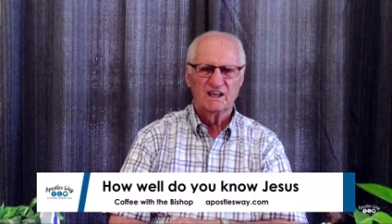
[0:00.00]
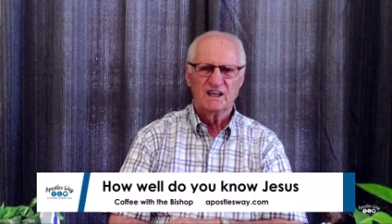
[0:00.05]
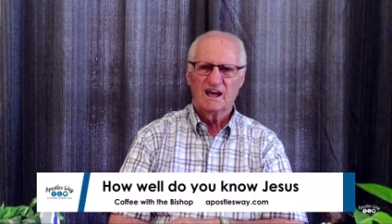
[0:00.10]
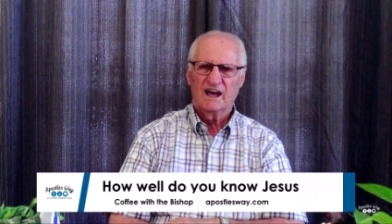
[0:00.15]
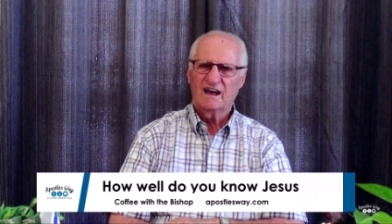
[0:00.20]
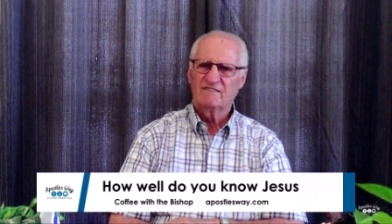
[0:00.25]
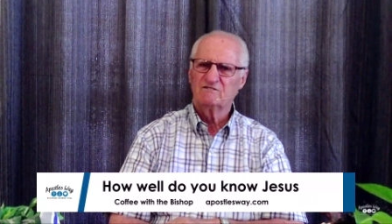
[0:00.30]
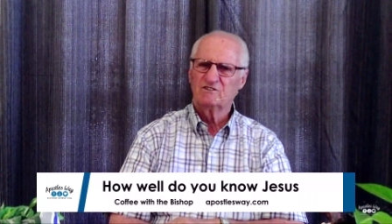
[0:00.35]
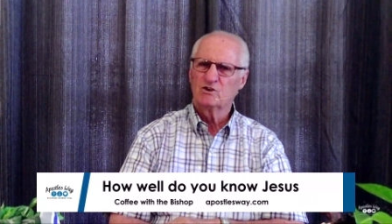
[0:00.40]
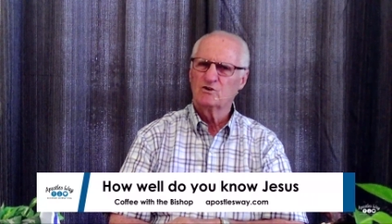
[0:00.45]

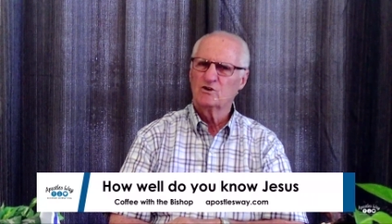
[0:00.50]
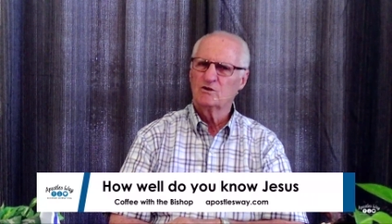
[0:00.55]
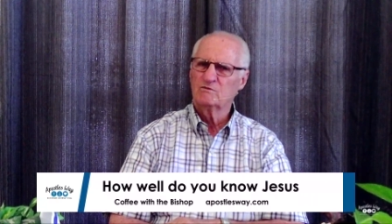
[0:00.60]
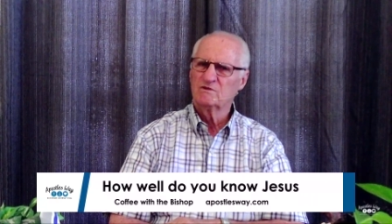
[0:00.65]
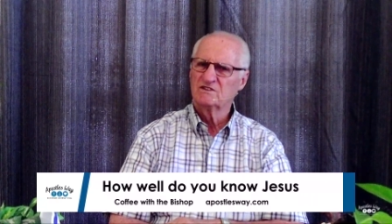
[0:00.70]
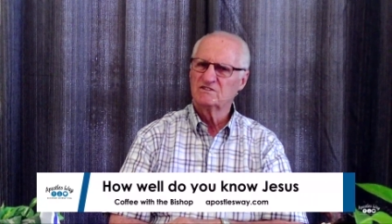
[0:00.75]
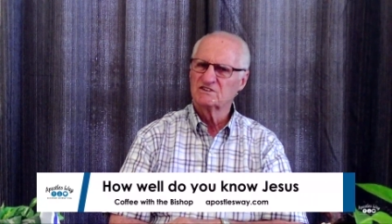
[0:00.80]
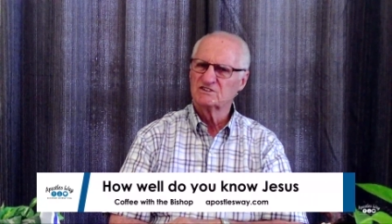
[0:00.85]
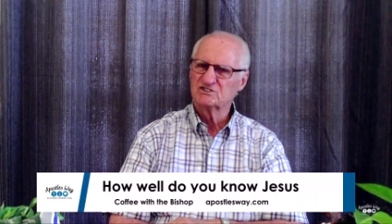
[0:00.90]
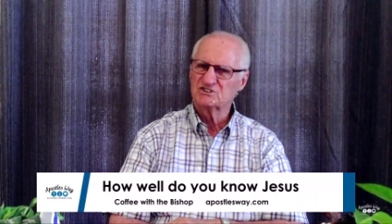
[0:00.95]
I've known him
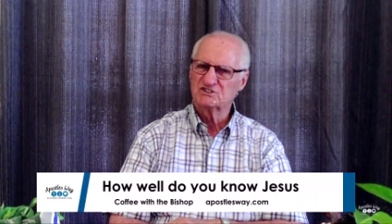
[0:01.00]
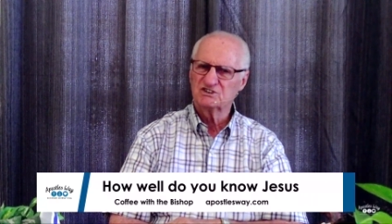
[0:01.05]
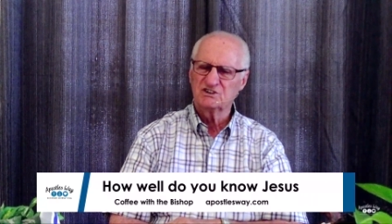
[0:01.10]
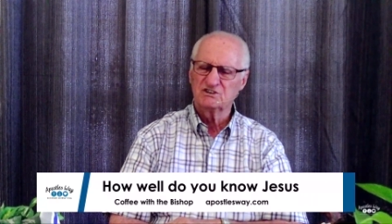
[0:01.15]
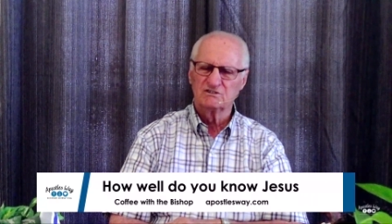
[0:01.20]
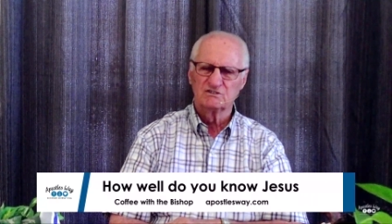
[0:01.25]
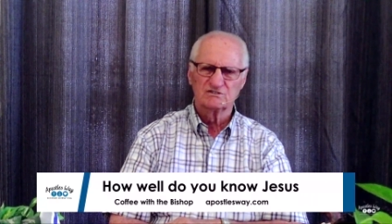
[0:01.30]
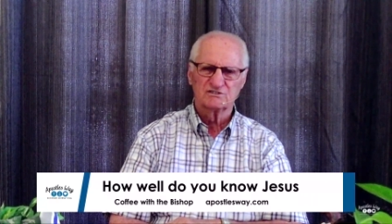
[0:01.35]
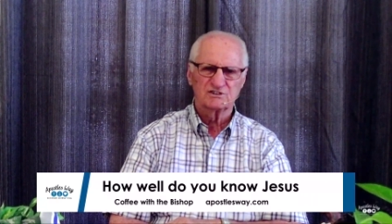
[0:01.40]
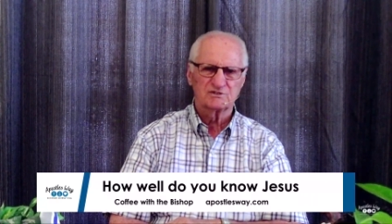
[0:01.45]
in the
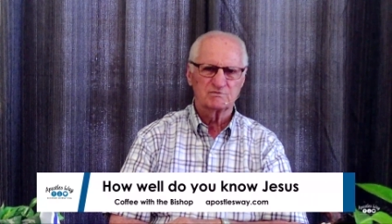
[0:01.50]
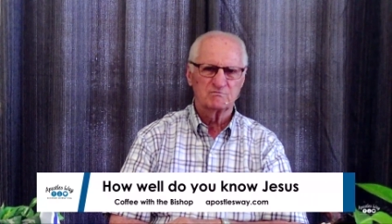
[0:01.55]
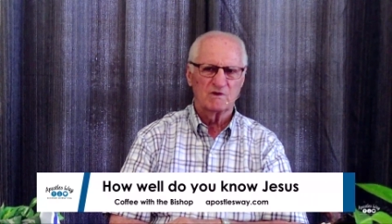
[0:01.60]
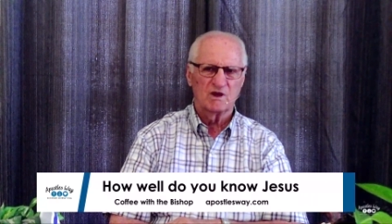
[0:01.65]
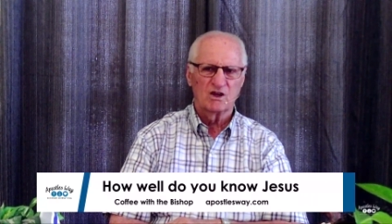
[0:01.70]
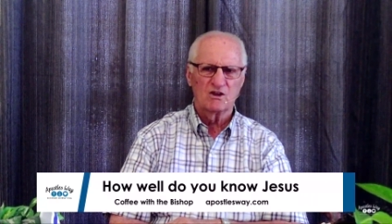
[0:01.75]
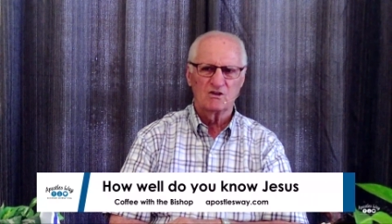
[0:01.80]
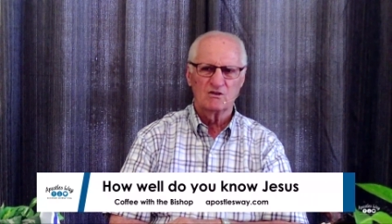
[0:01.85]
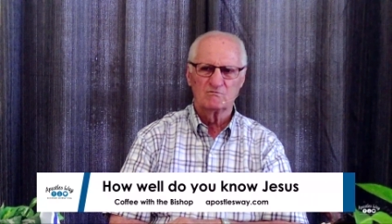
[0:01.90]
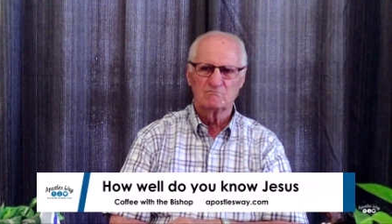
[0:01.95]
still
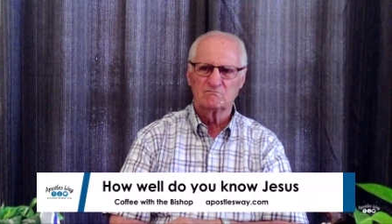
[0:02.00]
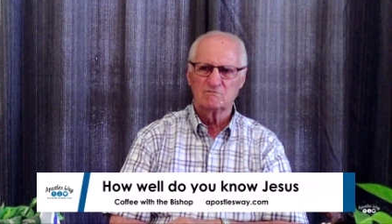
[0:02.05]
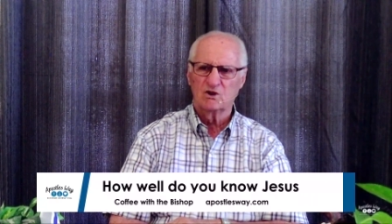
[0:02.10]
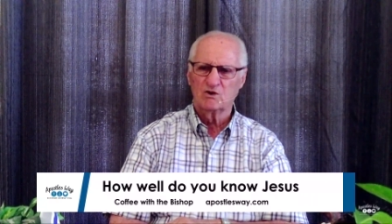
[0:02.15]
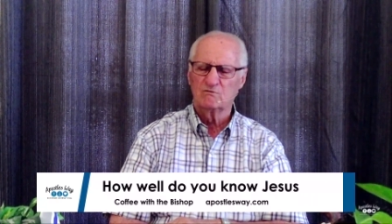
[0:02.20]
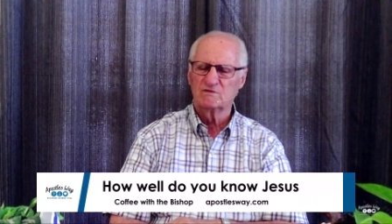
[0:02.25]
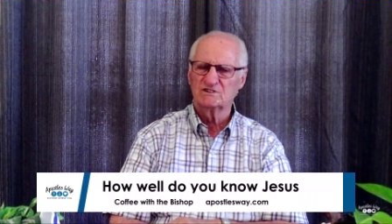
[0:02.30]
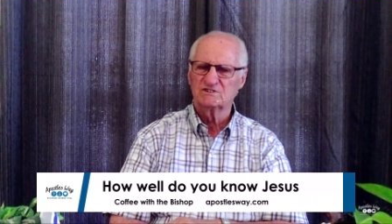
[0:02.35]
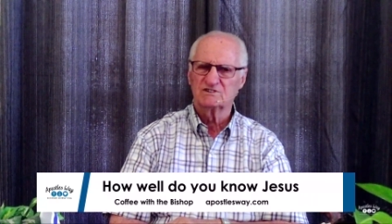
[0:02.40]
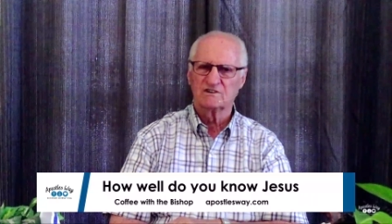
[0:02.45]
small
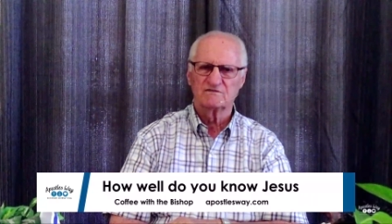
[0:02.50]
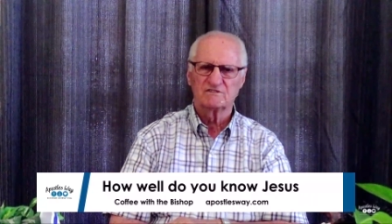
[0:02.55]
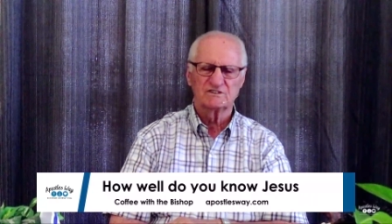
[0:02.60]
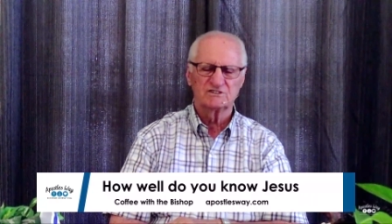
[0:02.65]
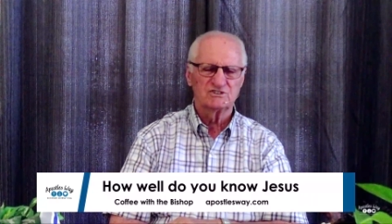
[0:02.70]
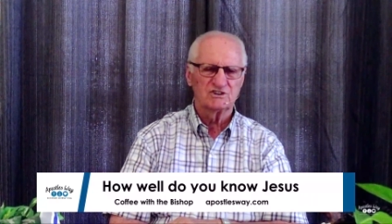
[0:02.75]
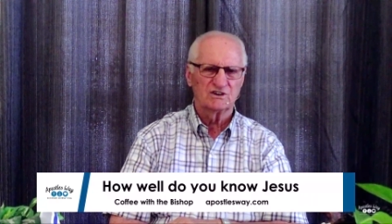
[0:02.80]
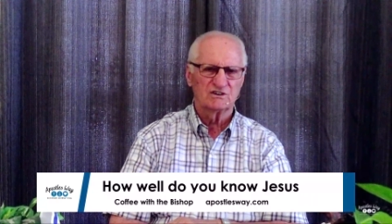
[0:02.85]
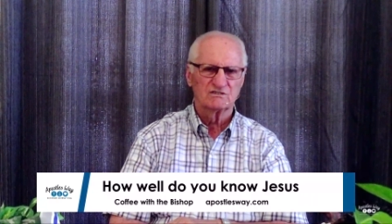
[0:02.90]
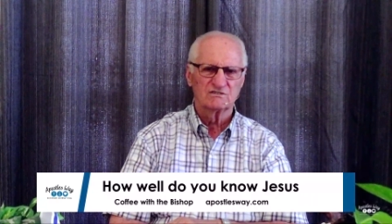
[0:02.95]
moments of the
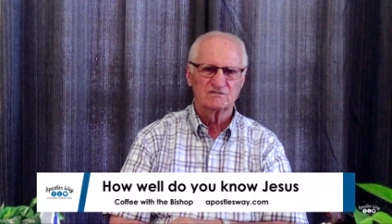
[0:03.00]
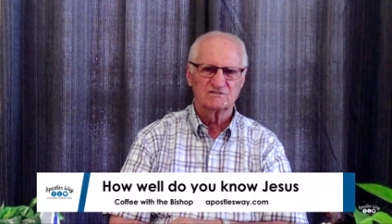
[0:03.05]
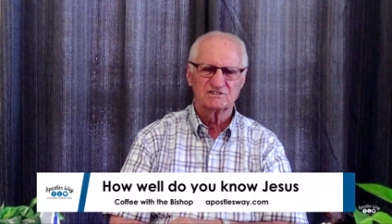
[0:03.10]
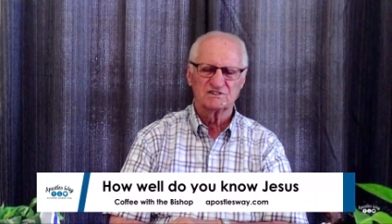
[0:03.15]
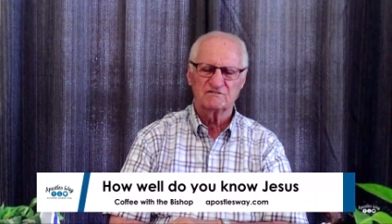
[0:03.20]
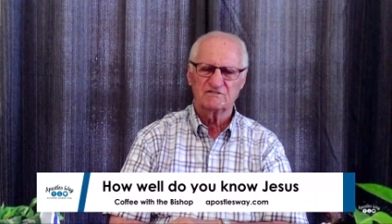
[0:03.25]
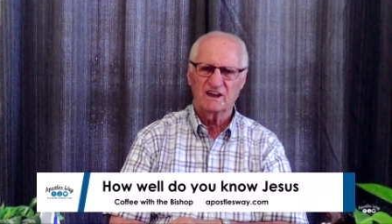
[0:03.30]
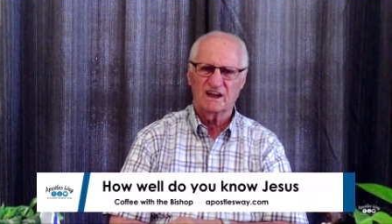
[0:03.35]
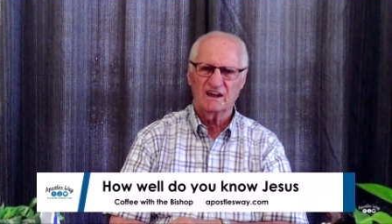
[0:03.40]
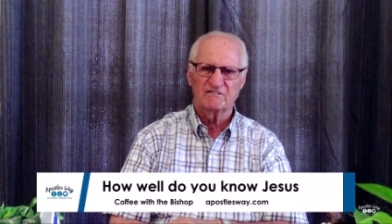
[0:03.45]
jungles
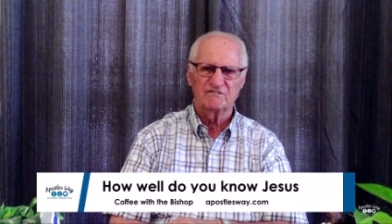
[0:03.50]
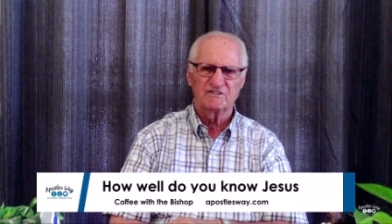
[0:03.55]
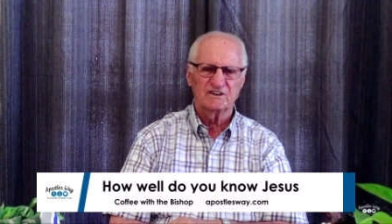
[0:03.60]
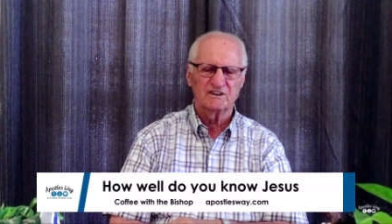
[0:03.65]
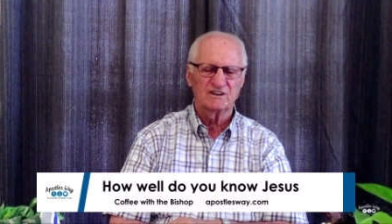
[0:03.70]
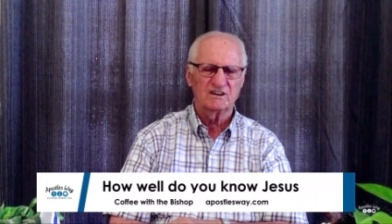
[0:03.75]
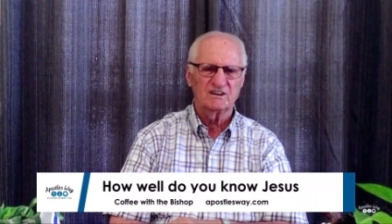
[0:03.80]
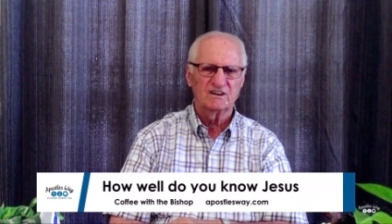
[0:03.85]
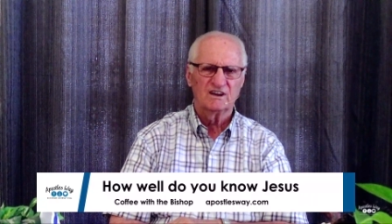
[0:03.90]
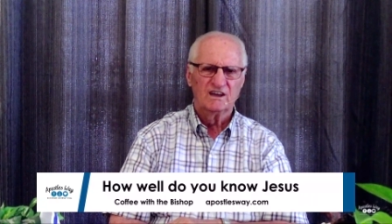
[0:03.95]
of
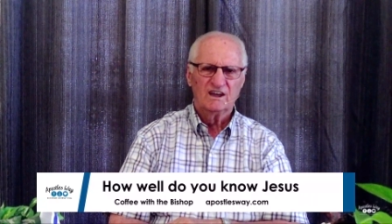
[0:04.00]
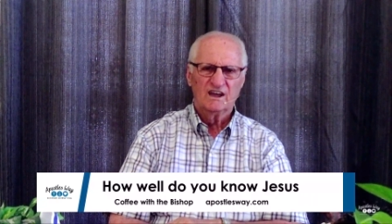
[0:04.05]
Africa.